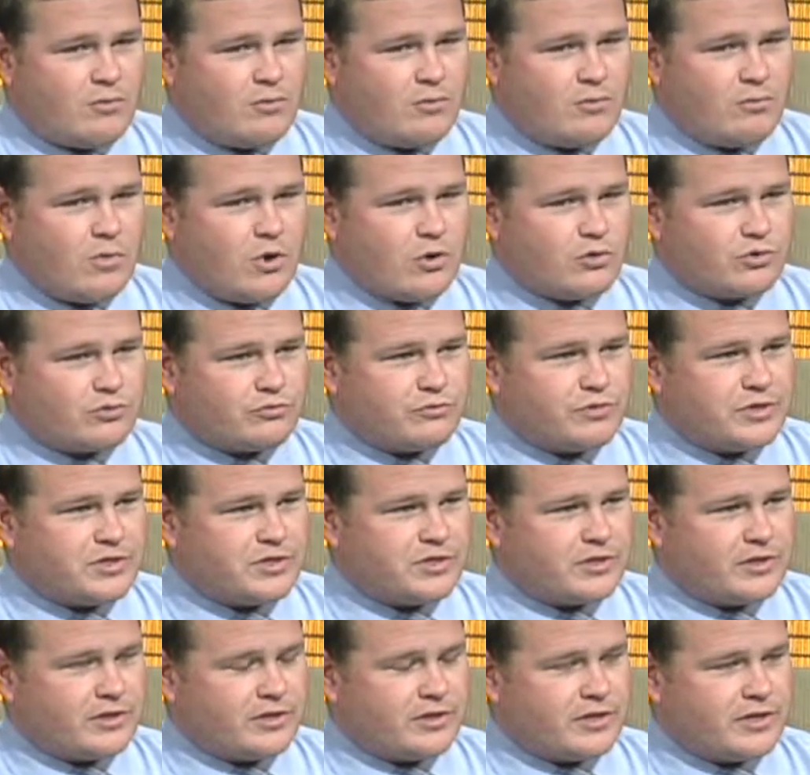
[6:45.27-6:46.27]
Most
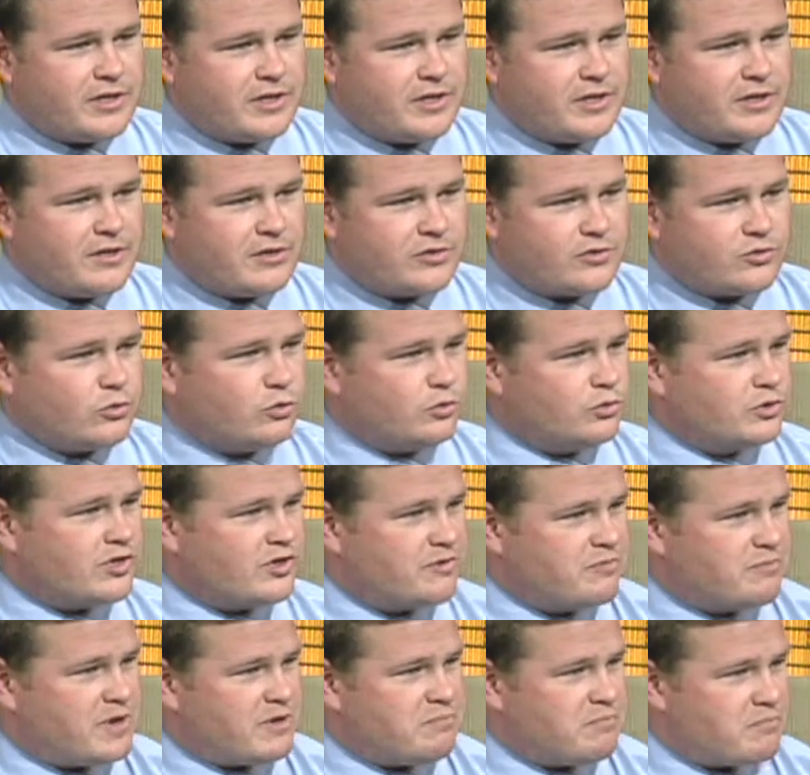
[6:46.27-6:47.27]
recently, the schools
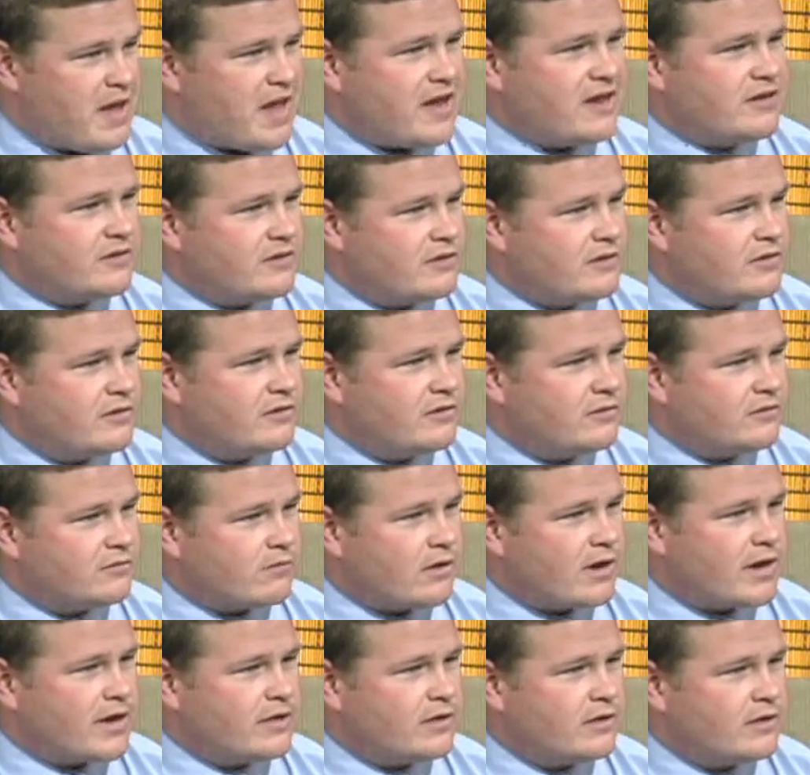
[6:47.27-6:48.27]
have been painted,
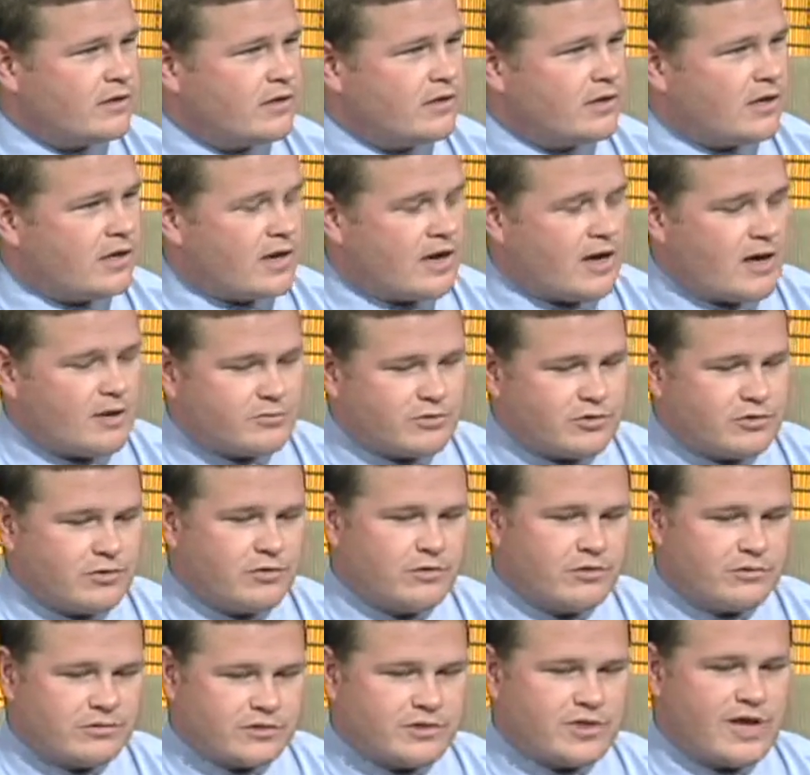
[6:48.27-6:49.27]
right?
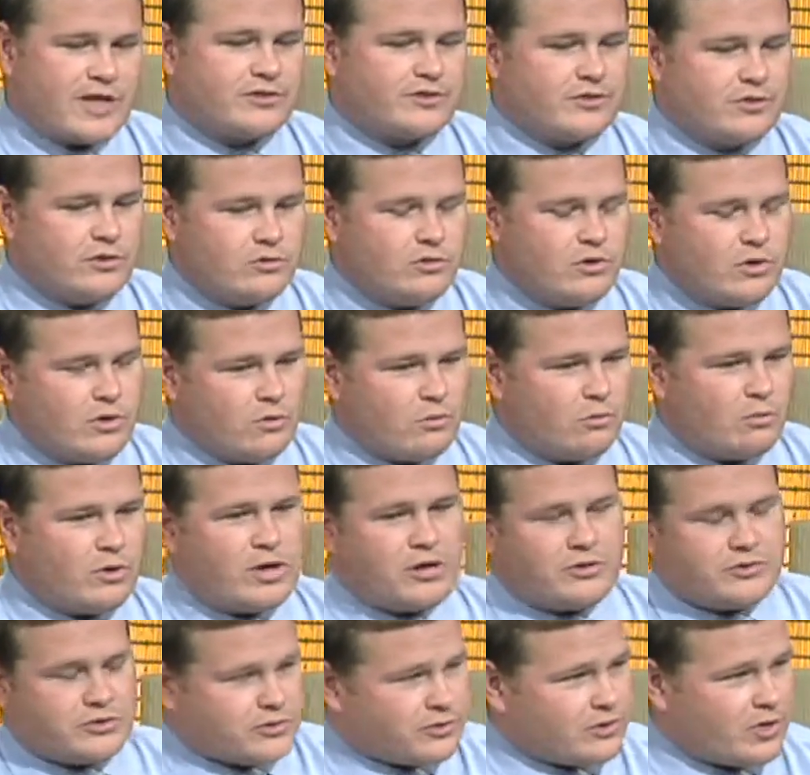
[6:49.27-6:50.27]
So that's new. What
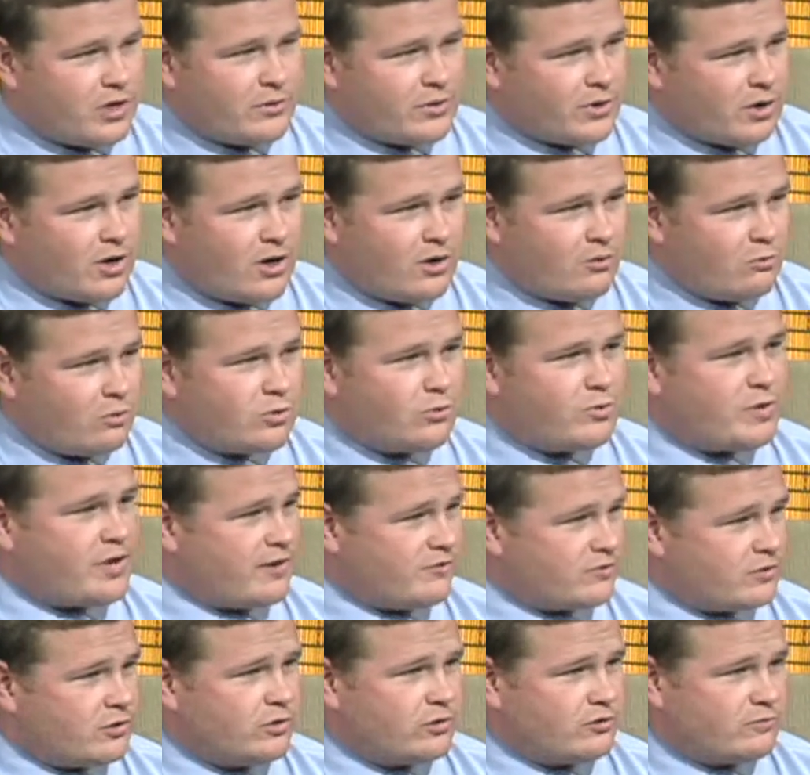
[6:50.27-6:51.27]
else is going on? What do we
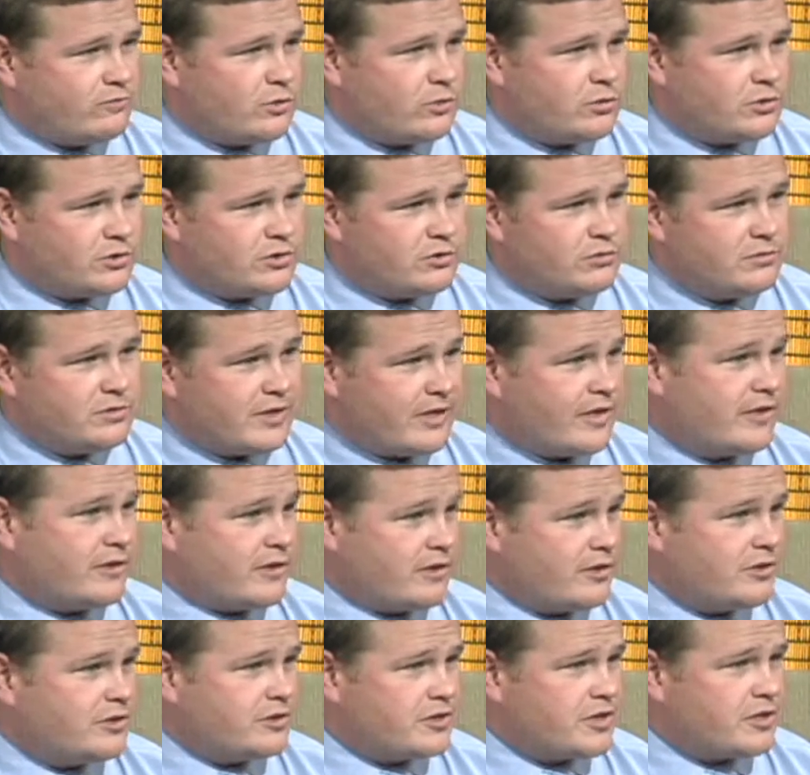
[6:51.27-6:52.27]
have to look forward to? Dan,
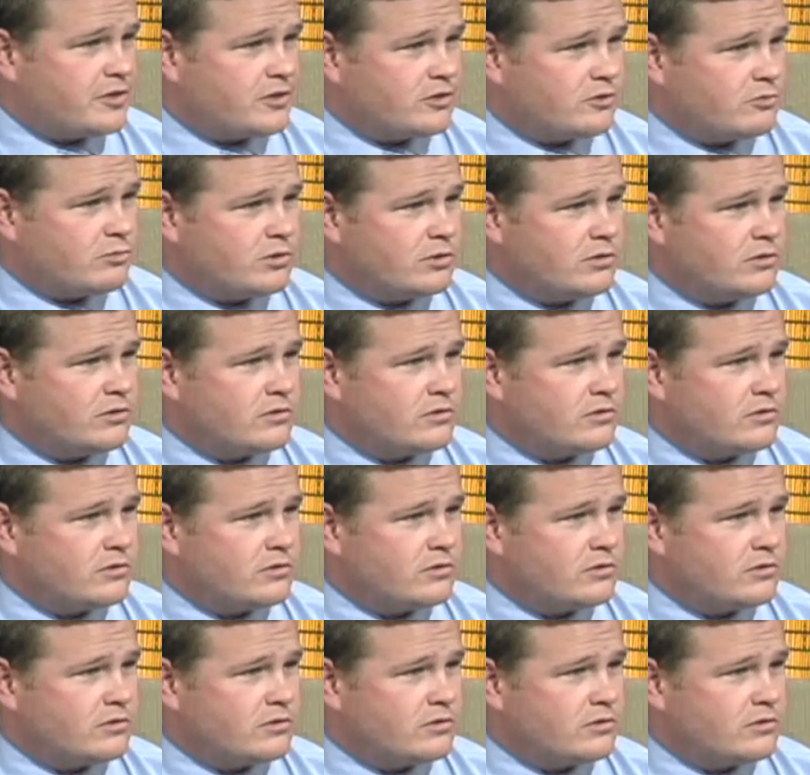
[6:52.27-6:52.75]
can you take this one?